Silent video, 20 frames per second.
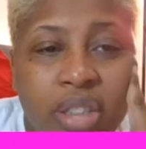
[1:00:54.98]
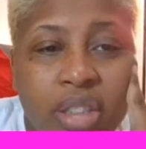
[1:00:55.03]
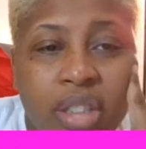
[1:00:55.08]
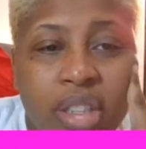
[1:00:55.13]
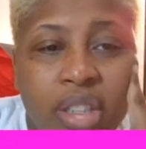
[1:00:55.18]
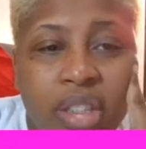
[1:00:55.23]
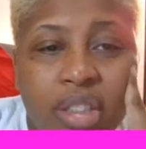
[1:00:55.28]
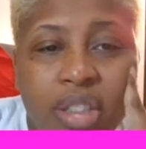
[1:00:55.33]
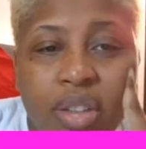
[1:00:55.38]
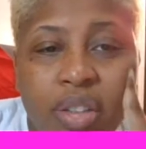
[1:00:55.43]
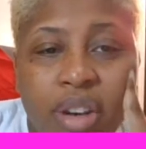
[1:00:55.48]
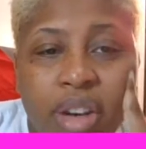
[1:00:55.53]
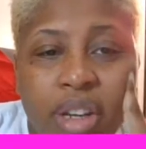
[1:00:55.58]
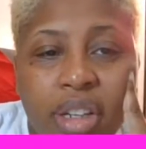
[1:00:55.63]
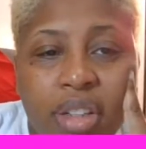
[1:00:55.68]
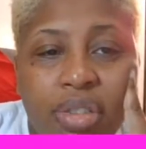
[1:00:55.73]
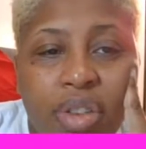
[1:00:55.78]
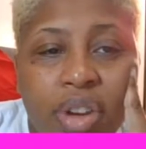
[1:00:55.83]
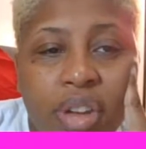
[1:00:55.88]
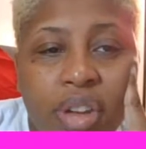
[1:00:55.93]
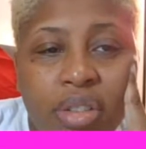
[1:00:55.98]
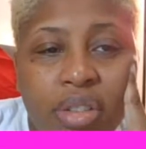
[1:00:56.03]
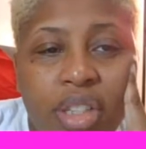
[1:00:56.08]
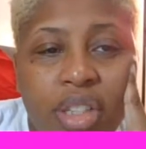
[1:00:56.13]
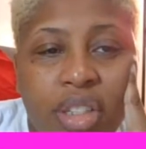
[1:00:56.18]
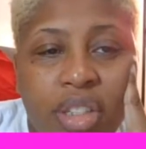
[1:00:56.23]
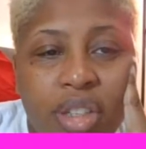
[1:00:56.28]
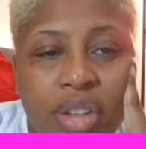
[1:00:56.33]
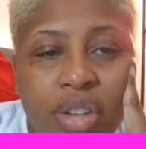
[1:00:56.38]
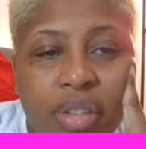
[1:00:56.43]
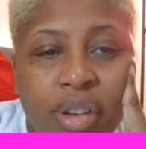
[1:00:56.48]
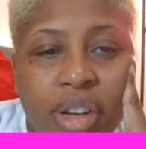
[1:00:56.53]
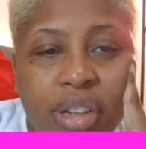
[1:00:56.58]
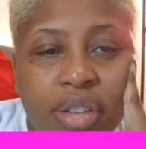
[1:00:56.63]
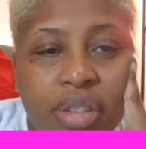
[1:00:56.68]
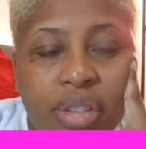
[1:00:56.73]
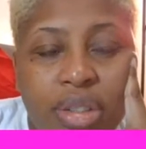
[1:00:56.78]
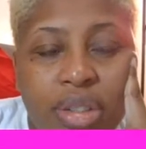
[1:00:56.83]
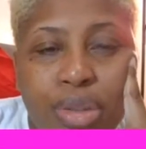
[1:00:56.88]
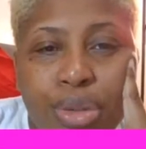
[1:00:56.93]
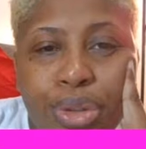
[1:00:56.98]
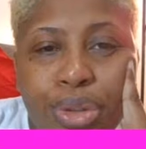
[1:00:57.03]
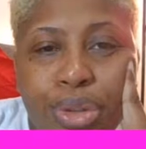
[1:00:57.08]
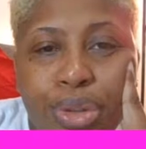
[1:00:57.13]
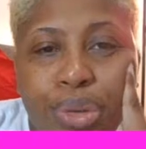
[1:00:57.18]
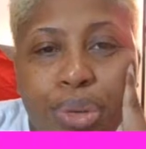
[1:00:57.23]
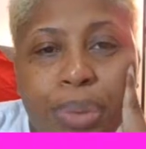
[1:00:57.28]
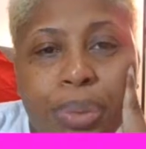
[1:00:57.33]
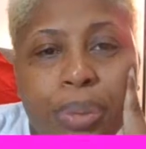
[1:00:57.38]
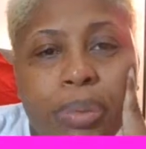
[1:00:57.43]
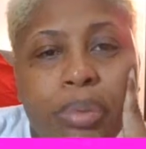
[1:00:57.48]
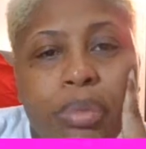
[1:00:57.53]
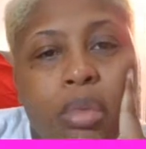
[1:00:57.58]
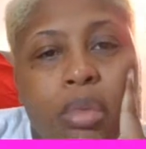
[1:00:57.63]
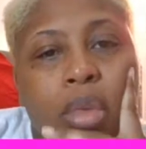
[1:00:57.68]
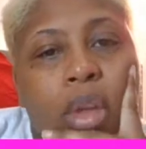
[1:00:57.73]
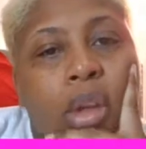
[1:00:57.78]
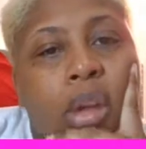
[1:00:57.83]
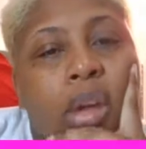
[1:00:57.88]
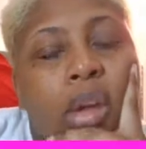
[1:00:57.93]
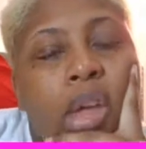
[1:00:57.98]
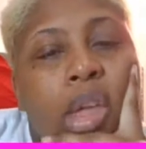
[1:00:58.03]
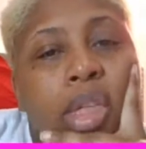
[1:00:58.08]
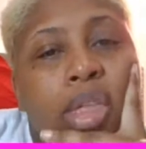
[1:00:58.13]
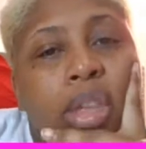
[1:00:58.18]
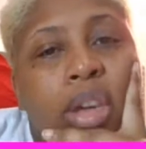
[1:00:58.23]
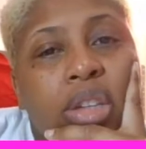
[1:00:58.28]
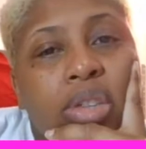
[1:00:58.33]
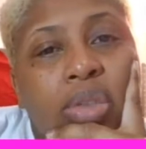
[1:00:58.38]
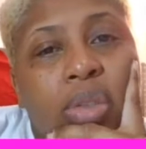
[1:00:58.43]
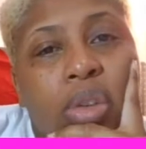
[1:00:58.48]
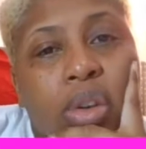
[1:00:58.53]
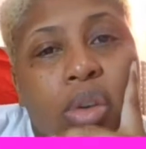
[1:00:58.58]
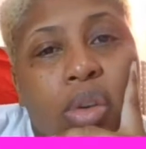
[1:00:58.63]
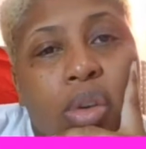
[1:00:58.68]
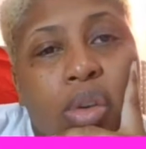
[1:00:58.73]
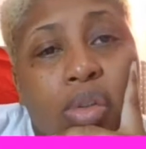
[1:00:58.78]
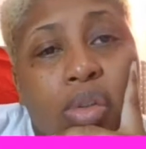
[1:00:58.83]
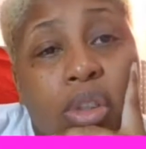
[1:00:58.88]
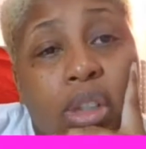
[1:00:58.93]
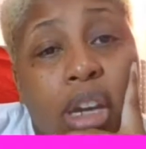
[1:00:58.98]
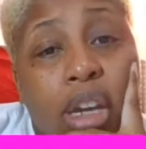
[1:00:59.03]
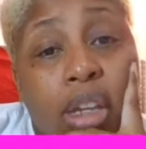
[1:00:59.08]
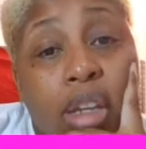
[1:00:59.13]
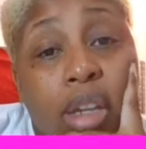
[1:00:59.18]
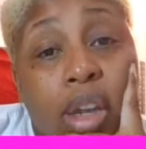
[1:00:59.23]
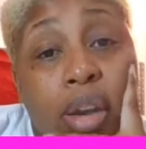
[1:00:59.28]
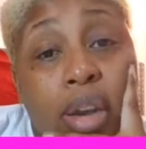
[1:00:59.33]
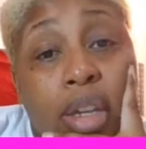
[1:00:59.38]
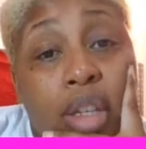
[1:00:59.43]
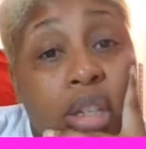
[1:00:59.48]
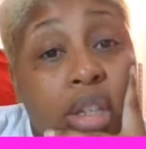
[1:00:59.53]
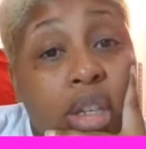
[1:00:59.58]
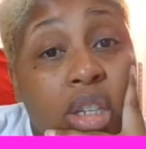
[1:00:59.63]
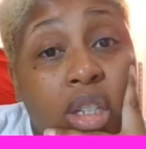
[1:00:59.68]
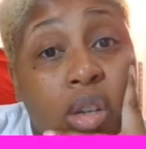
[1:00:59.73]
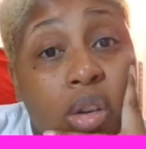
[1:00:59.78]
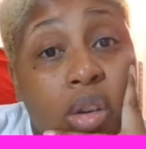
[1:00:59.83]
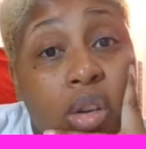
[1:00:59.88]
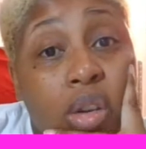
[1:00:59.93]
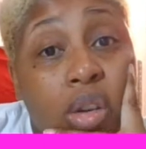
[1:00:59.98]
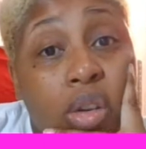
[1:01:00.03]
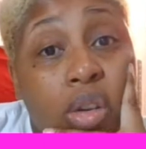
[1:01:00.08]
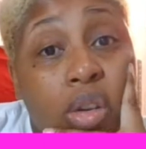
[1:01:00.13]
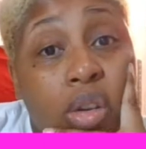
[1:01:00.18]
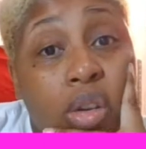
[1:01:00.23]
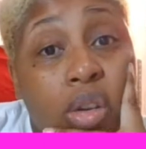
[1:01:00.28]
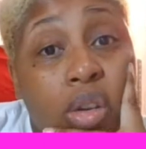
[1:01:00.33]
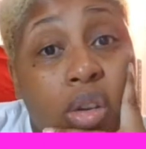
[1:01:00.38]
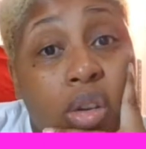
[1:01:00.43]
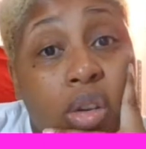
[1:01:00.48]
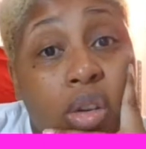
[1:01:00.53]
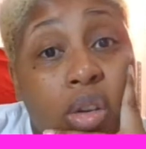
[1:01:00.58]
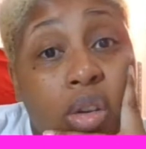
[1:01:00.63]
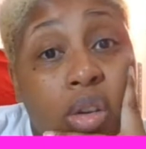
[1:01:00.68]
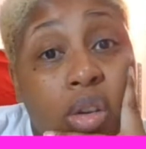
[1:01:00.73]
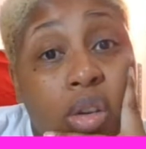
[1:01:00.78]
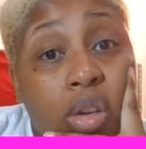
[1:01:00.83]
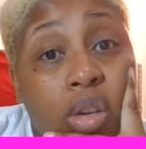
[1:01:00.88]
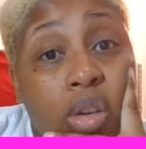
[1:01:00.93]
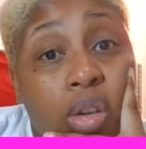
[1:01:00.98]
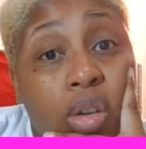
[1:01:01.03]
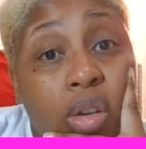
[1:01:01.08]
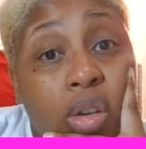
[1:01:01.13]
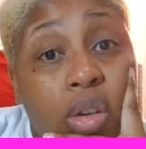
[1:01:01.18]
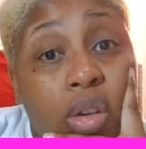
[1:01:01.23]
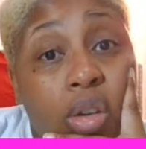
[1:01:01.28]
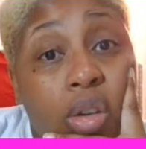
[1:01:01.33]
A Sexy Granny. Follow Sexy Granny on YouTube. That's going to go over a lot of y'all heads. That's a whole nother conversation.